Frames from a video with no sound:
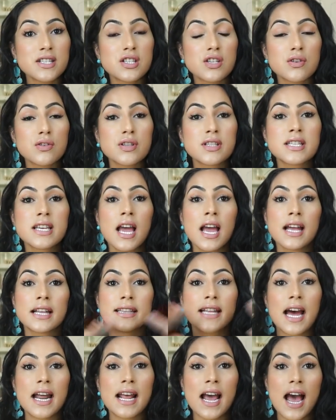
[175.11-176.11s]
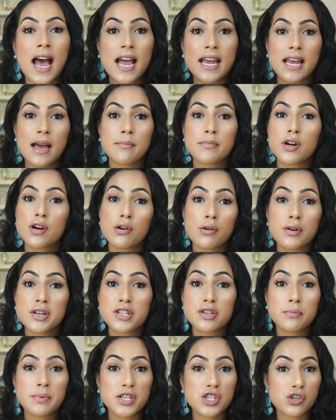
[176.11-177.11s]
suits that I am going
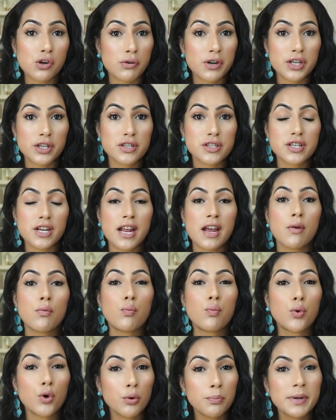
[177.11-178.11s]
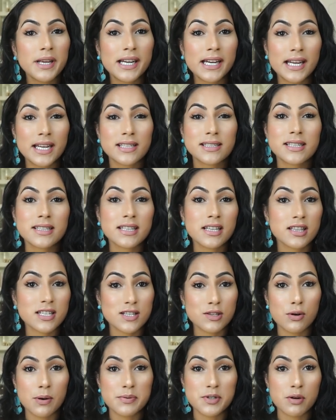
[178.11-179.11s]
to be showing you today will be linked in the
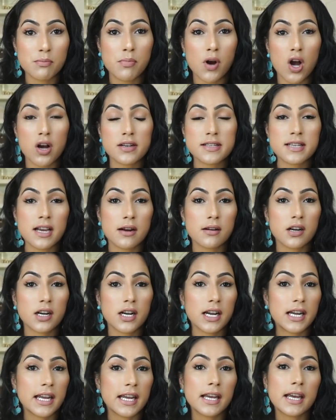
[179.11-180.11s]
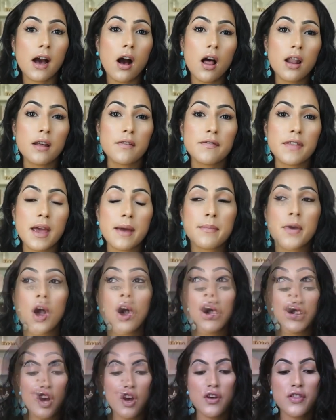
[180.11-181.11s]
description box. I'm gonna link all of them.
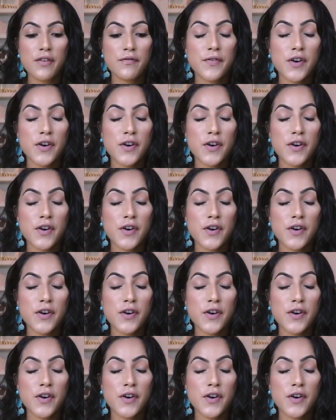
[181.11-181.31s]
So the